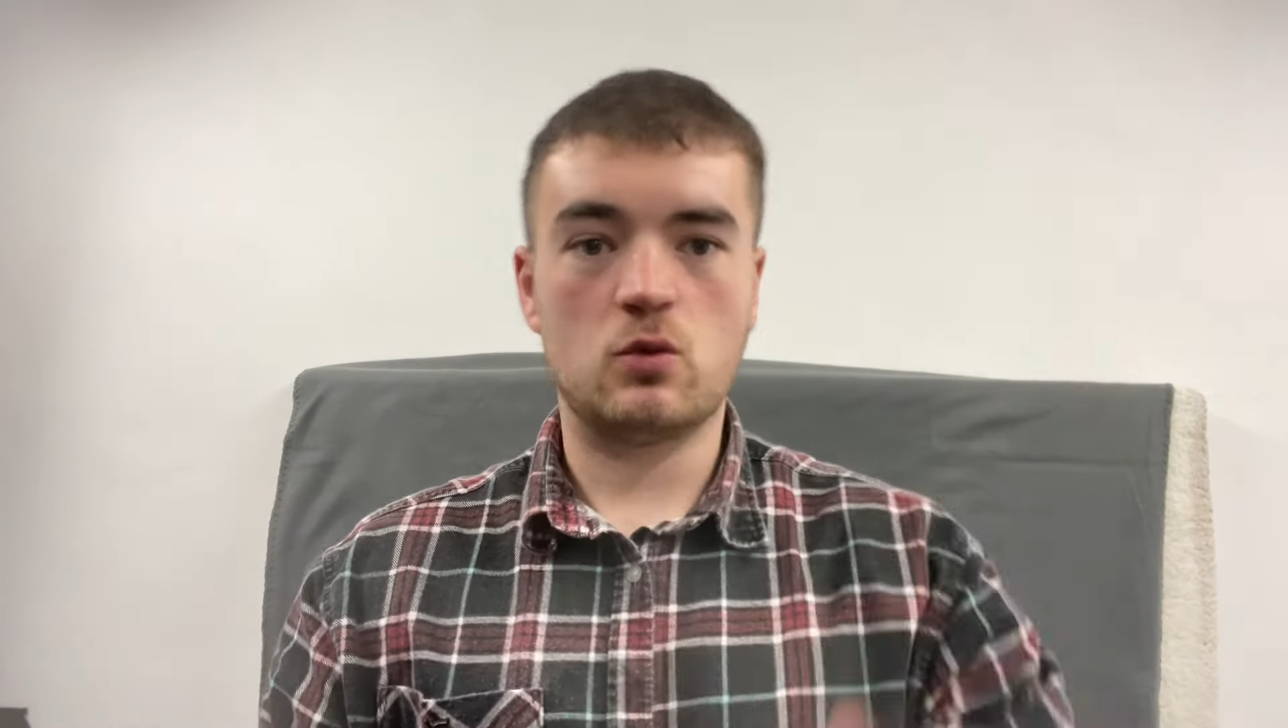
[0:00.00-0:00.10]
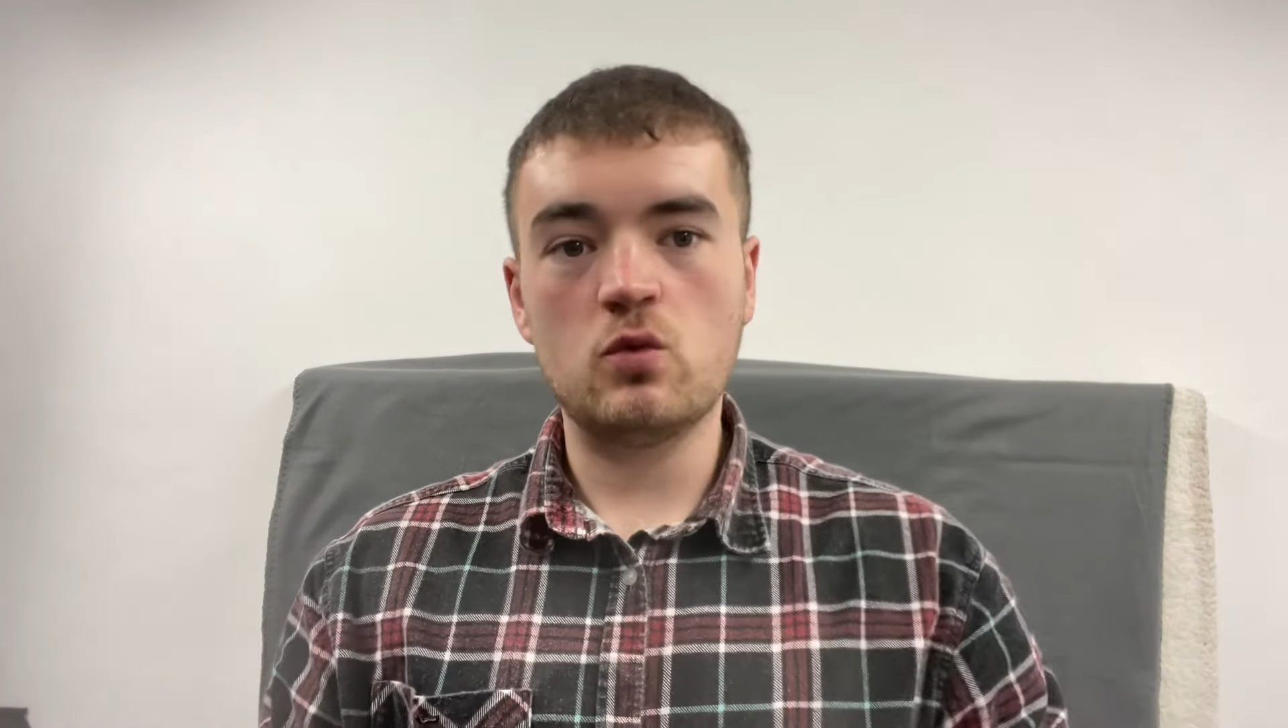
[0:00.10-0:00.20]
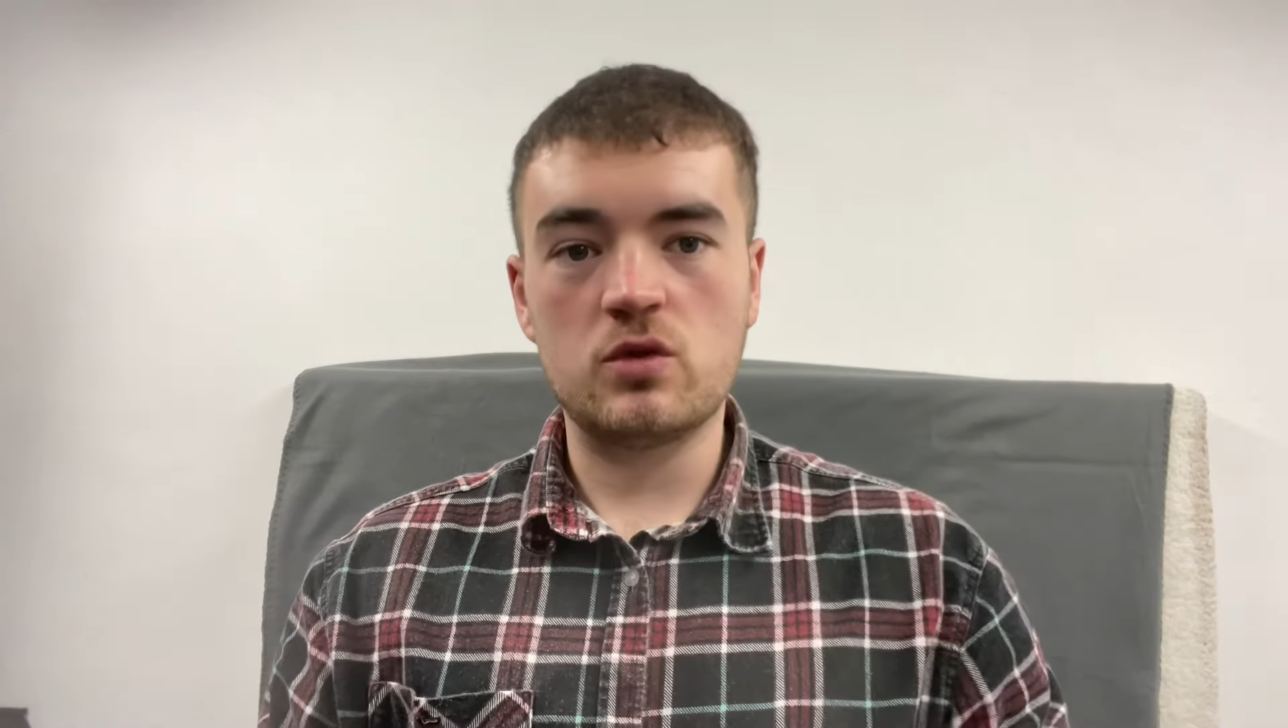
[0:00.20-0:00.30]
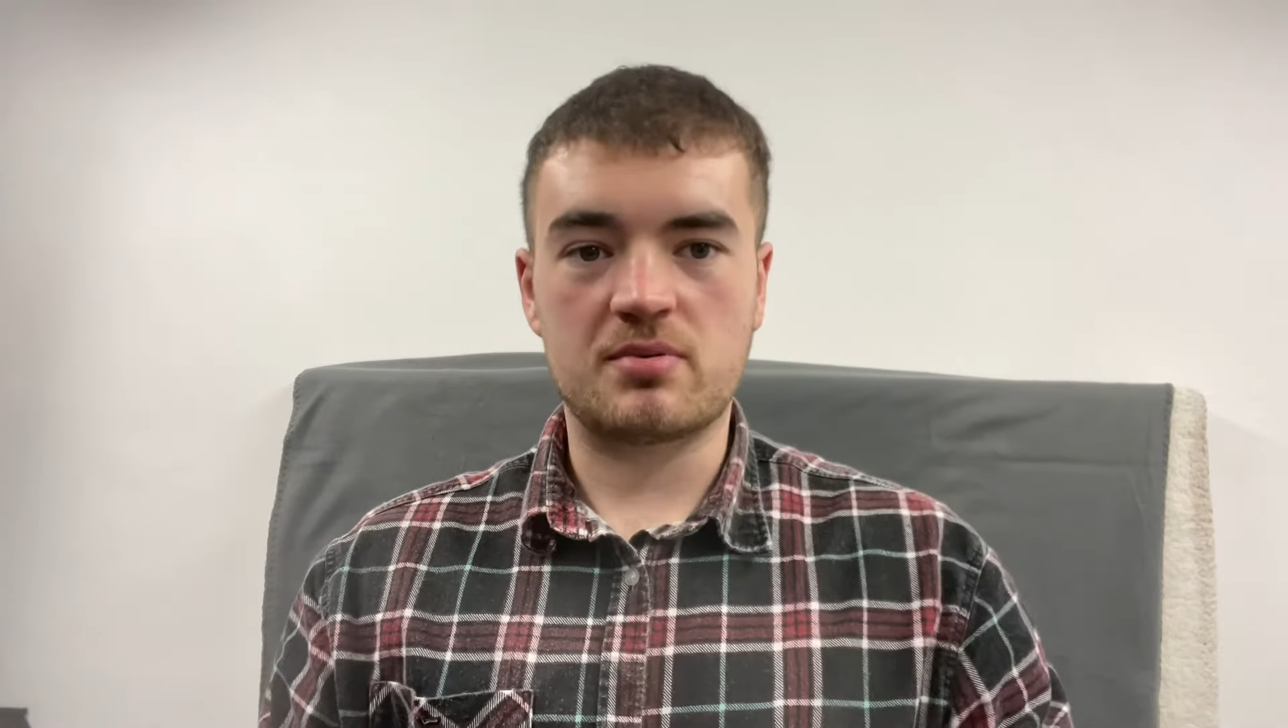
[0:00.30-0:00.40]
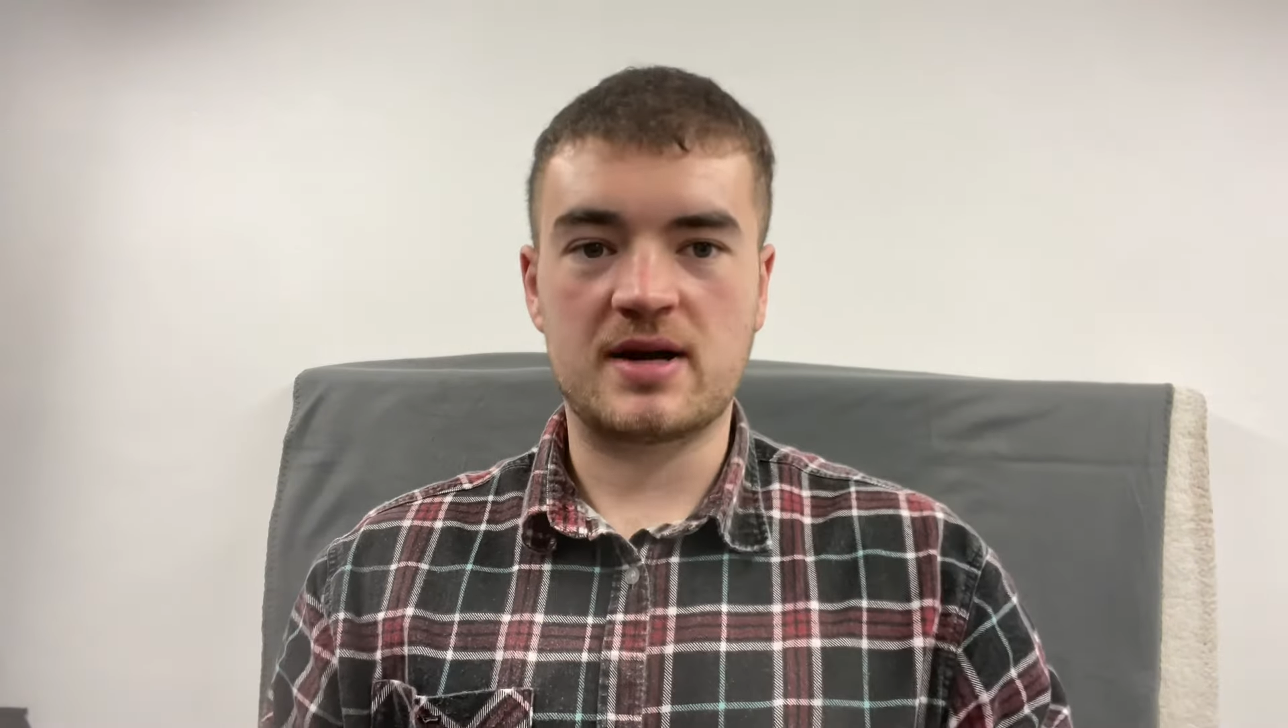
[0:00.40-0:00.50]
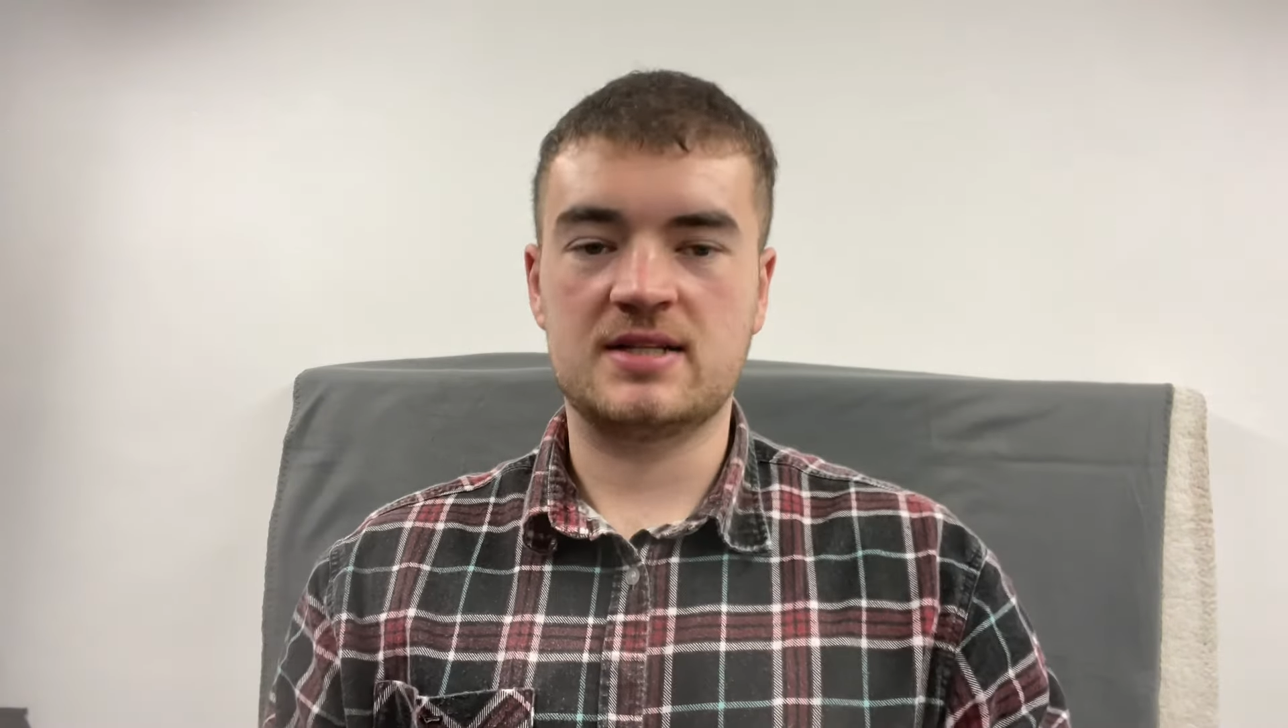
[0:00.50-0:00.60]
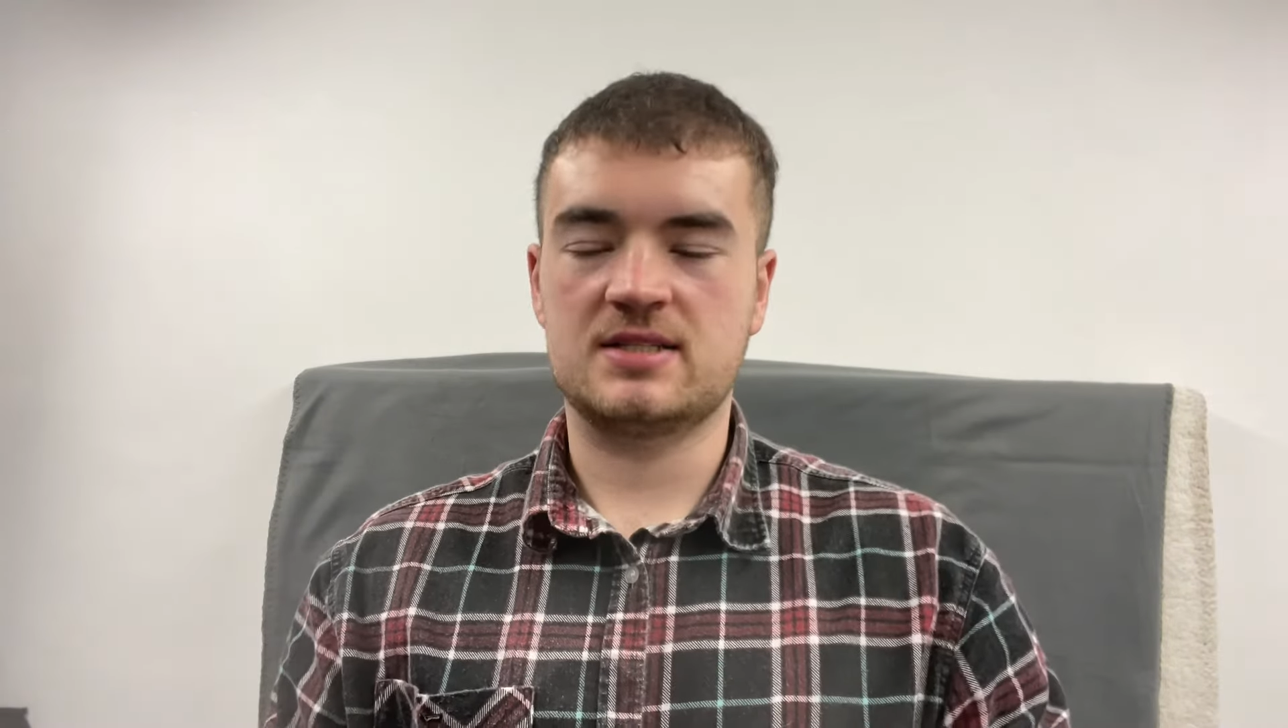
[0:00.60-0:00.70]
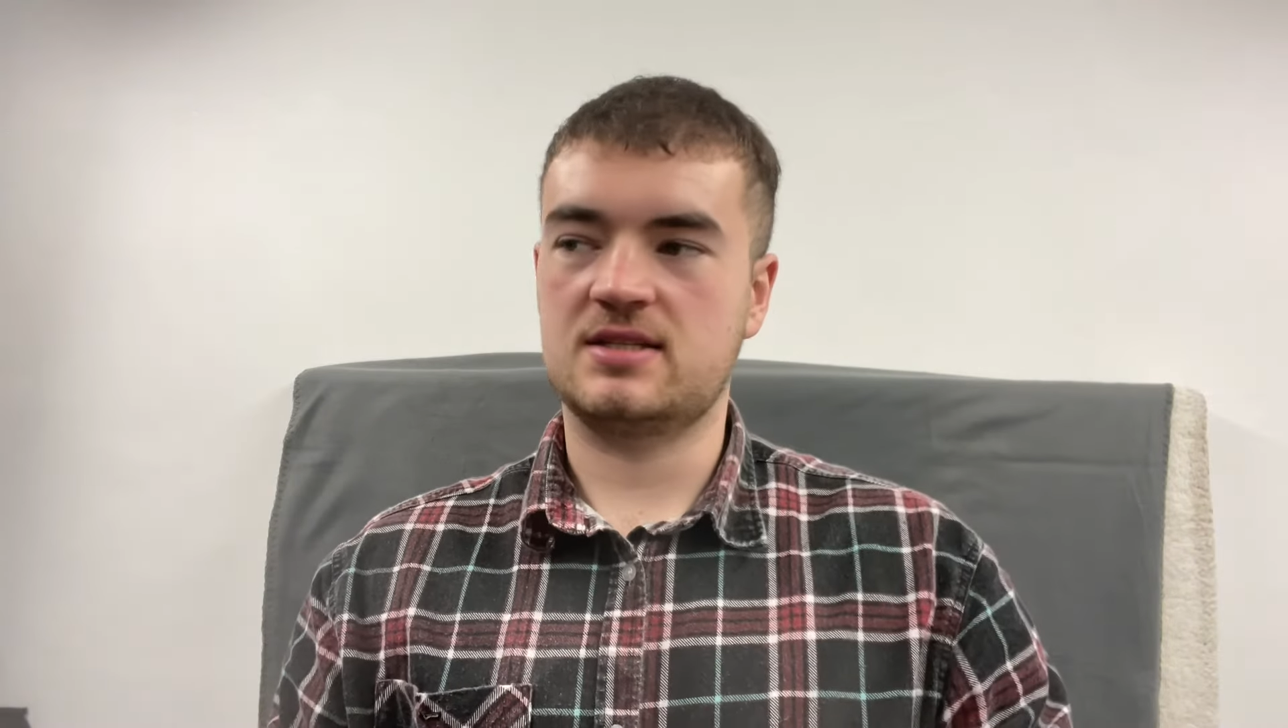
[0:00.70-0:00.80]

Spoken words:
all the brands